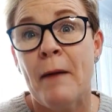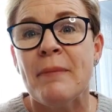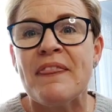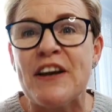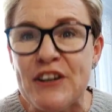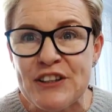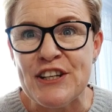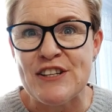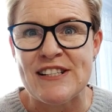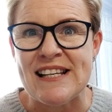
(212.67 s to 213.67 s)
But the good
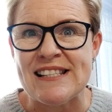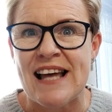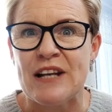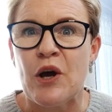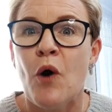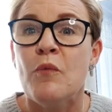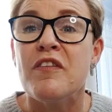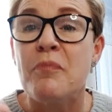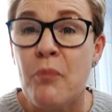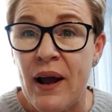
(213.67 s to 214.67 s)
news is that
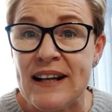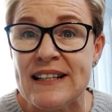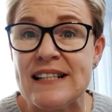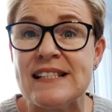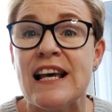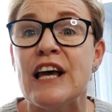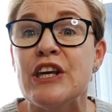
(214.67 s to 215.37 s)
with practice,